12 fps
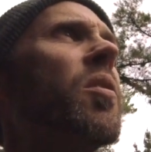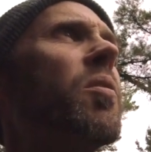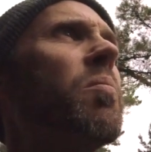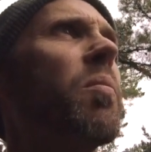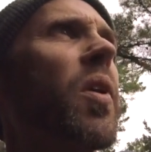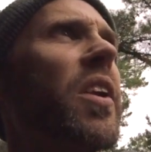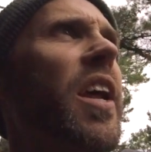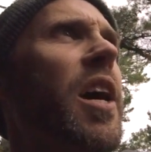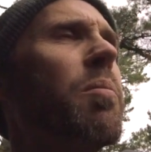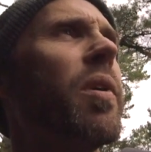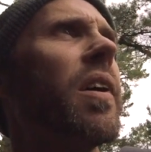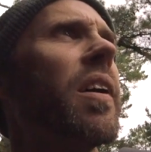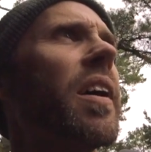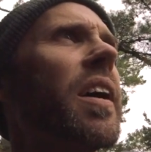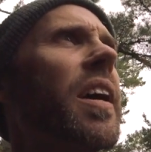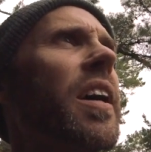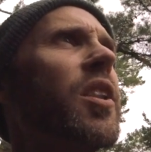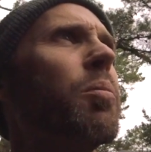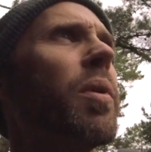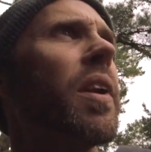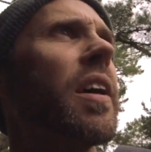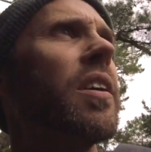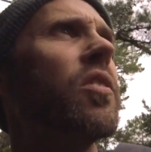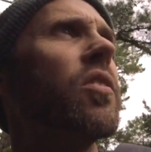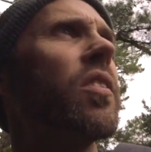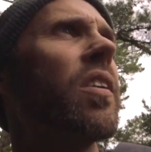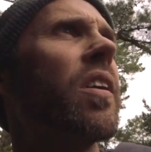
My neighbour and the police